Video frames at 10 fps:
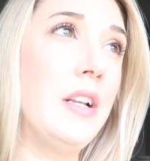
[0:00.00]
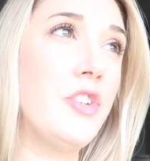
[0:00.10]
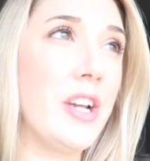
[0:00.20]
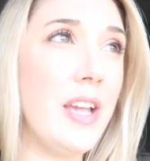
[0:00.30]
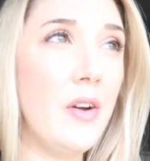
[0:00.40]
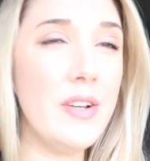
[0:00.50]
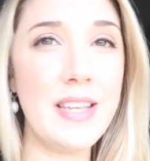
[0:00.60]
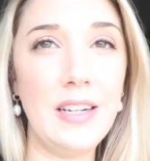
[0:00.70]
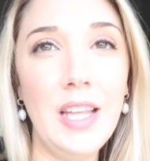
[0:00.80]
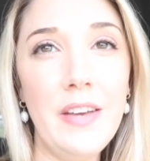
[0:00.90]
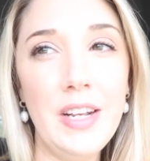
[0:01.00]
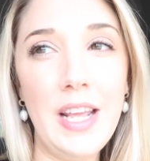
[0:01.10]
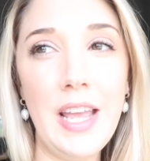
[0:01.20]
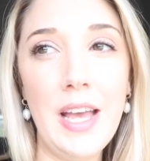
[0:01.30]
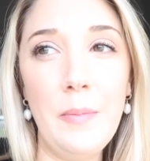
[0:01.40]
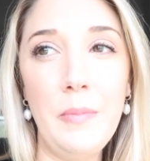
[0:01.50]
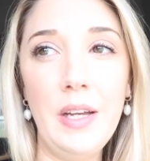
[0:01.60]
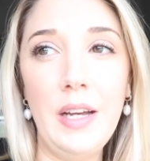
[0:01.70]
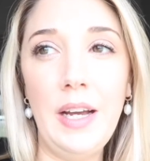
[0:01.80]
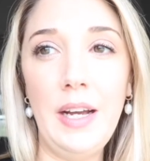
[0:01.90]
Checkout is at eleven a
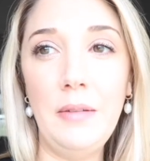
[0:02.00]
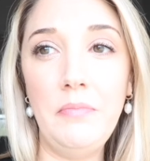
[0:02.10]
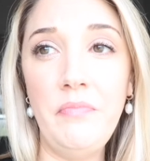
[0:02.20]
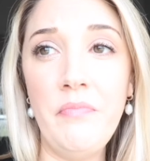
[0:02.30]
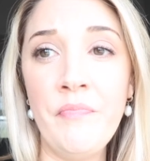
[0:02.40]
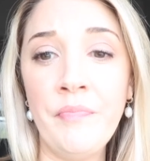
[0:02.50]
m Um,